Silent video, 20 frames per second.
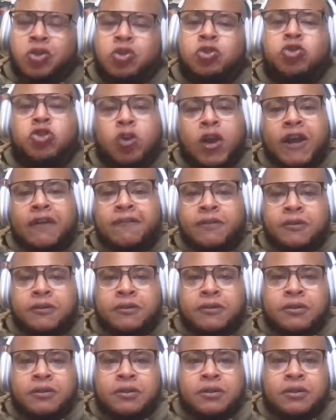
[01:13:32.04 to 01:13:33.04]

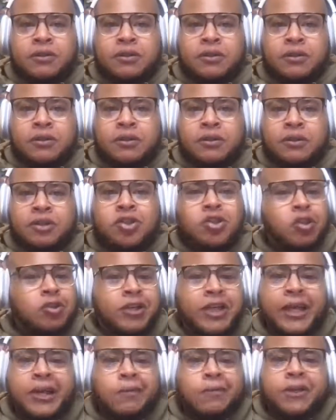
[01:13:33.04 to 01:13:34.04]
travel, you know
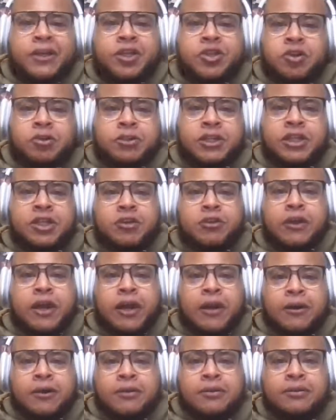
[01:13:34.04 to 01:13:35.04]
damn well you don't need no
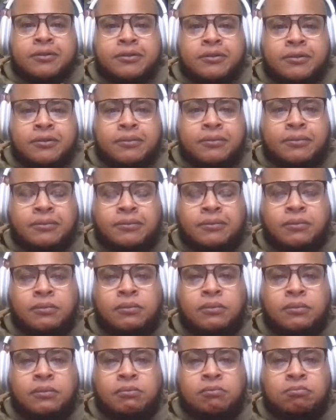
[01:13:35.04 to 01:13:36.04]
dog.
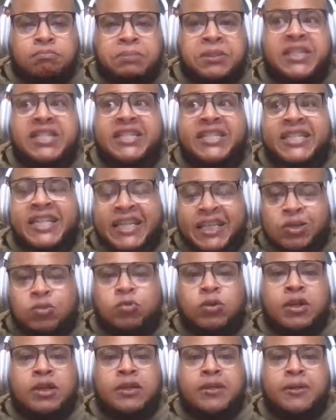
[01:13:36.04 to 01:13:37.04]
Because guess
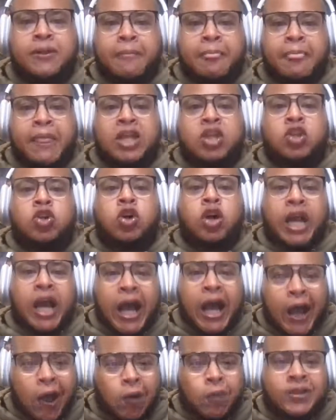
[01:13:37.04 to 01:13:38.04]
what? You're going
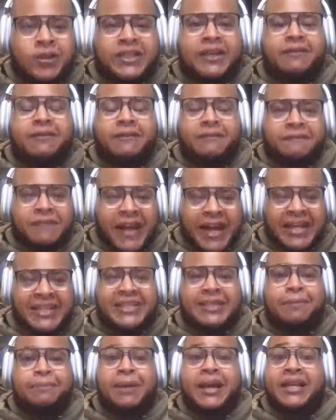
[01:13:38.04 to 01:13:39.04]
to always have to find
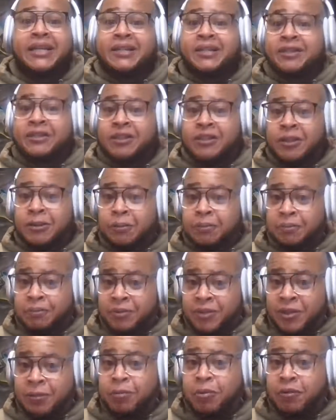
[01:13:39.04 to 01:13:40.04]
somebody to
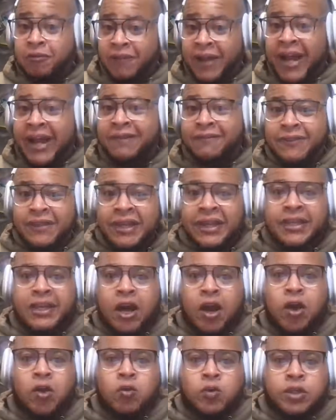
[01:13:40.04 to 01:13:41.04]
provide for that
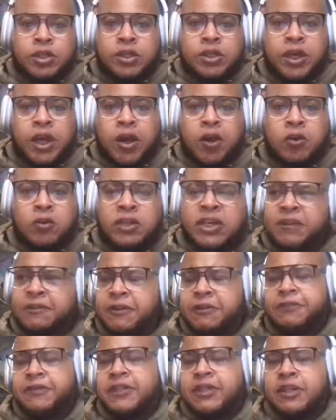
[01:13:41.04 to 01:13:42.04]
dog when you're gone,
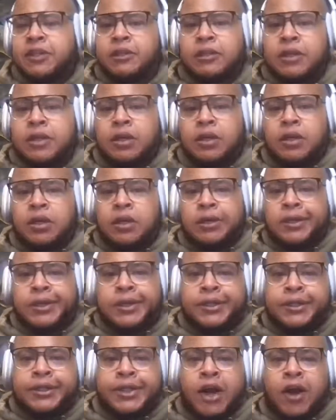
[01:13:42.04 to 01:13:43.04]
even if it's a
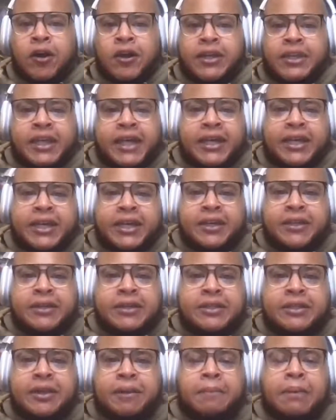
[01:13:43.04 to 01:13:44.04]
doggy daycare or
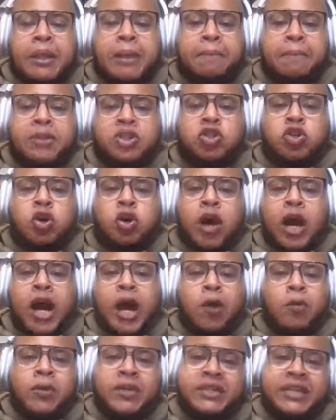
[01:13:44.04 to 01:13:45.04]
something. But you're going to
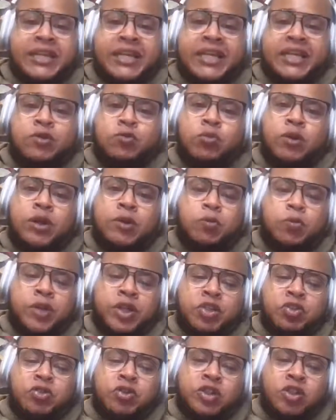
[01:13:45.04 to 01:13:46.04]
always, and guess what? When
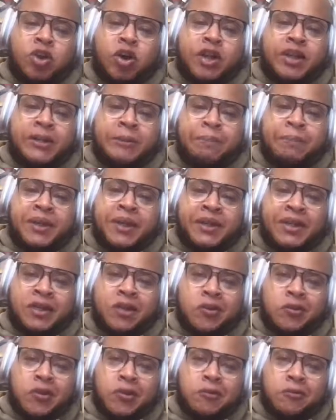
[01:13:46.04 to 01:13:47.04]
you start depending
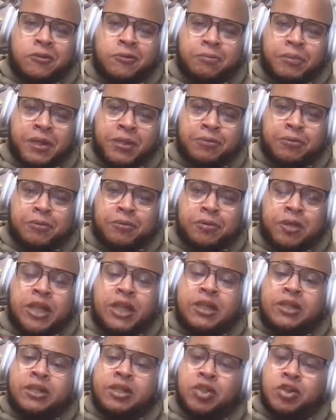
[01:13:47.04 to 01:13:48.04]
on those people
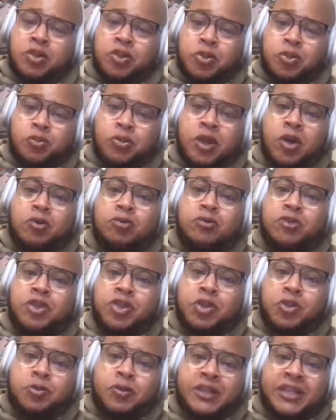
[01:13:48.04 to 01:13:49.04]
to do those
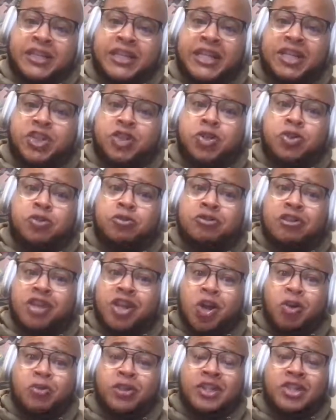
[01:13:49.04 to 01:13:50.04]
duties that you
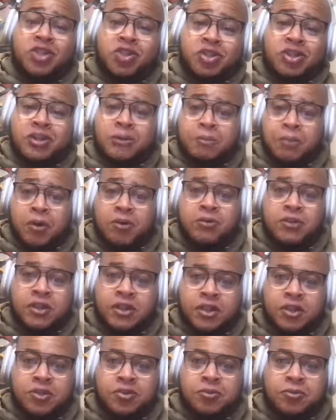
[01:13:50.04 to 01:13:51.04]
know that you're supposed to
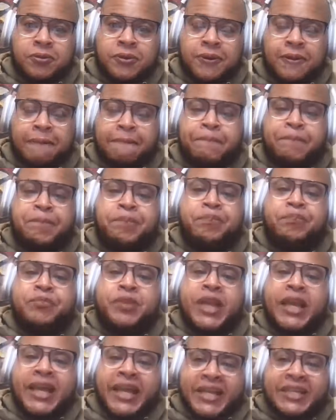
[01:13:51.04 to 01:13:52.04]
do,
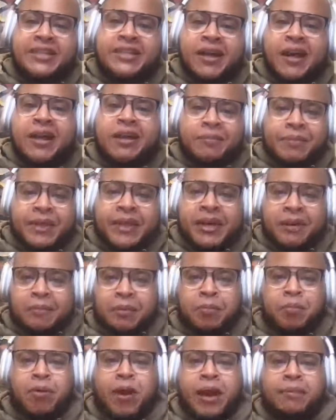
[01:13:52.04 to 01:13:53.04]
it's going to become
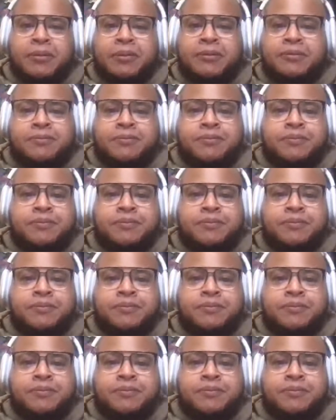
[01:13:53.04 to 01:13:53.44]
a problem.